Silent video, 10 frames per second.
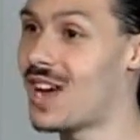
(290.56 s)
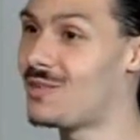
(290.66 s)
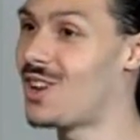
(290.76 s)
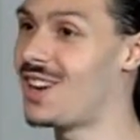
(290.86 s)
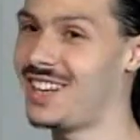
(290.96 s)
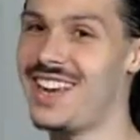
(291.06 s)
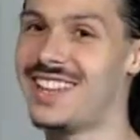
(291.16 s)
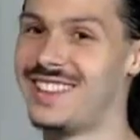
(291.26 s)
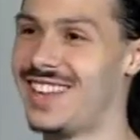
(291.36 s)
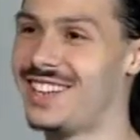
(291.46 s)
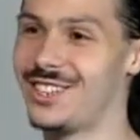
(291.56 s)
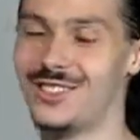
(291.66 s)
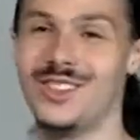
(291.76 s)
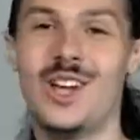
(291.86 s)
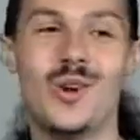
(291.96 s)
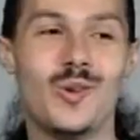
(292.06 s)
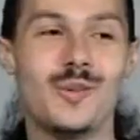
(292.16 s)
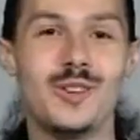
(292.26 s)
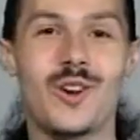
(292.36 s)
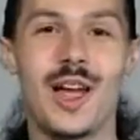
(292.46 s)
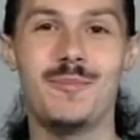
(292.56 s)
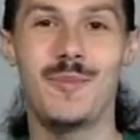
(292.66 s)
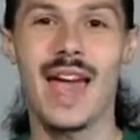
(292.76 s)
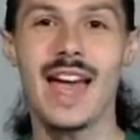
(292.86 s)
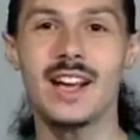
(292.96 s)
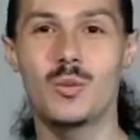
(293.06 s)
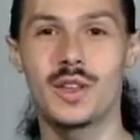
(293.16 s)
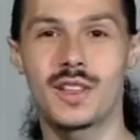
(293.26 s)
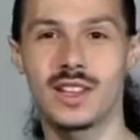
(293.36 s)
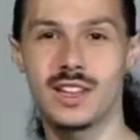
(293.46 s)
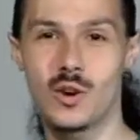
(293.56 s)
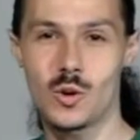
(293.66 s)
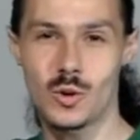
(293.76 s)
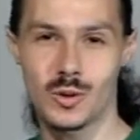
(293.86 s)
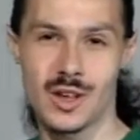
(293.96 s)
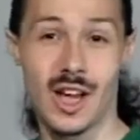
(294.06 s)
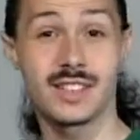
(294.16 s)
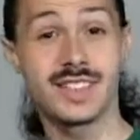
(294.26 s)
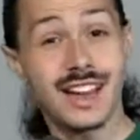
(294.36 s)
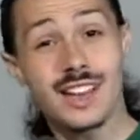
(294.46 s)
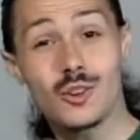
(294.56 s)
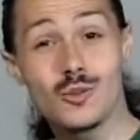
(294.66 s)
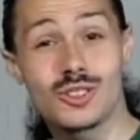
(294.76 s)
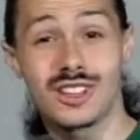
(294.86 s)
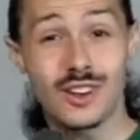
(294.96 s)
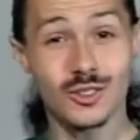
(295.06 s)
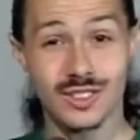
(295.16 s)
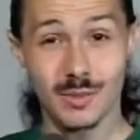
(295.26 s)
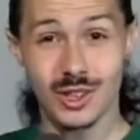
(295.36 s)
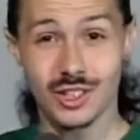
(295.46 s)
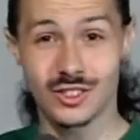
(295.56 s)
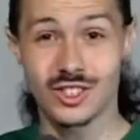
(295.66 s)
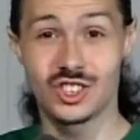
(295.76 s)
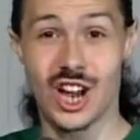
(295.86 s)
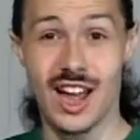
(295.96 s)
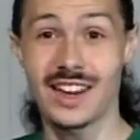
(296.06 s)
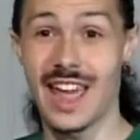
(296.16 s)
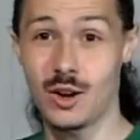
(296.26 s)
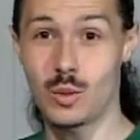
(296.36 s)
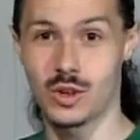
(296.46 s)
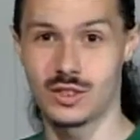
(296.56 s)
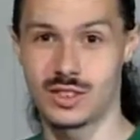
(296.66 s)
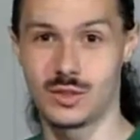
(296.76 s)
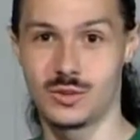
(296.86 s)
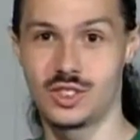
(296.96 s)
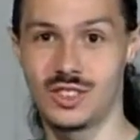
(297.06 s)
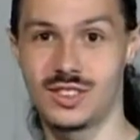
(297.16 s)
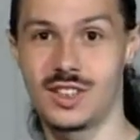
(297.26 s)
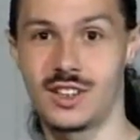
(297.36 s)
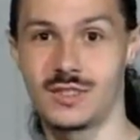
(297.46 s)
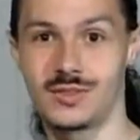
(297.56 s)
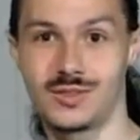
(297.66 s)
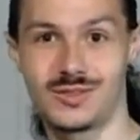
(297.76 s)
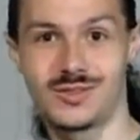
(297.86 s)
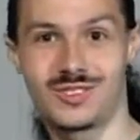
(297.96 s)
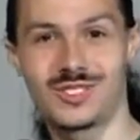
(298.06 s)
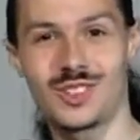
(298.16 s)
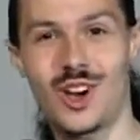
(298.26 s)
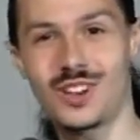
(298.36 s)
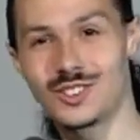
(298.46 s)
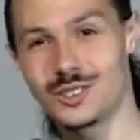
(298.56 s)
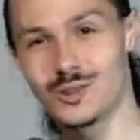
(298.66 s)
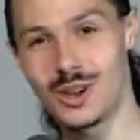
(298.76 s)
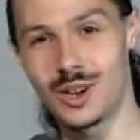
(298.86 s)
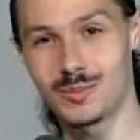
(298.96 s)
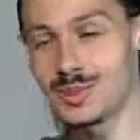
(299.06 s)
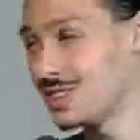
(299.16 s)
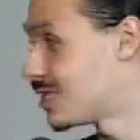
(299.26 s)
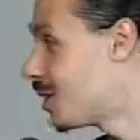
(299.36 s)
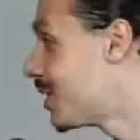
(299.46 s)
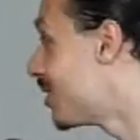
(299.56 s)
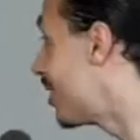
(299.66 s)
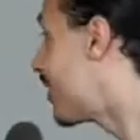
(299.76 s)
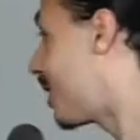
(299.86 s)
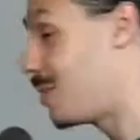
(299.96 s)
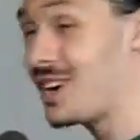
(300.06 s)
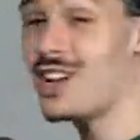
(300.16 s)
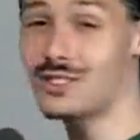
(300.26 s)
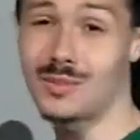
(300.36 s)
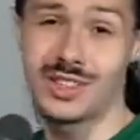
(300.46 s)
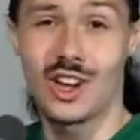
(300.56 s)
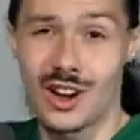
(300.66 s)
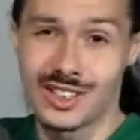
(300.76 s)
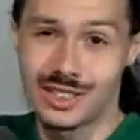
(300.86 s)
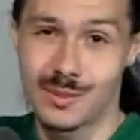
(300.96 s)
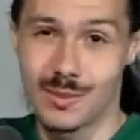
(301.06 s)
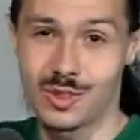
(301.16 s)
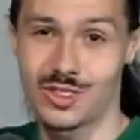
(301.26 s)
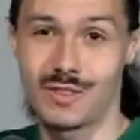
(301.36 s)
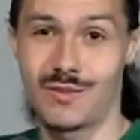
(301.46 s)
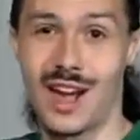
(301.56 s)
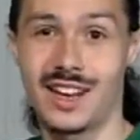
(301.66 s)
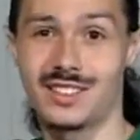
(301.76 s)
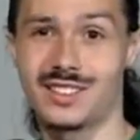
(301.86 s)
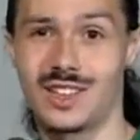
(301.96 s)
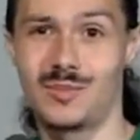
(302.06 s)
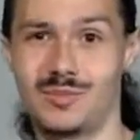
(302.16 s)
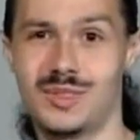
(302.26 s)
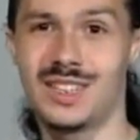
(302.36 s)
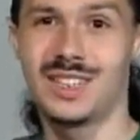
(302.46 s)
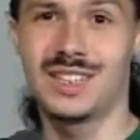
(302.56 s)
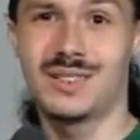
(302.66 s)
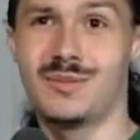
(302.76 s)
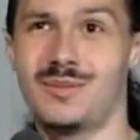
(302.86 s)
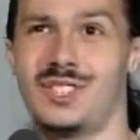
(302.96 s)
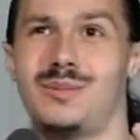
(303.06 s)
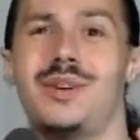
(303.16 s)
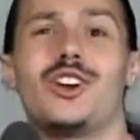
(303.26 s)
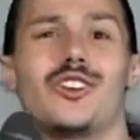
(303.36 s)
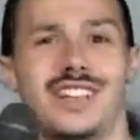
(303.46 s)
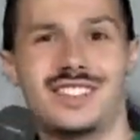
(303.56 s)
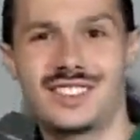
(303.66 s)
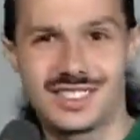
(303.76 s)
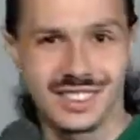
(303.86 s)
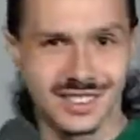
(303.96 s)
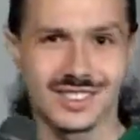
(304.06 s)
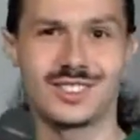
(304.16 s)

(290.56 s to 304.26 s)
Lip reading: Thank you. Thank you. We'll be right back with a psychic who's a little similar to John Edwards, and she's going to talk to some of she's going to pick out some of the audience members and find some spirits.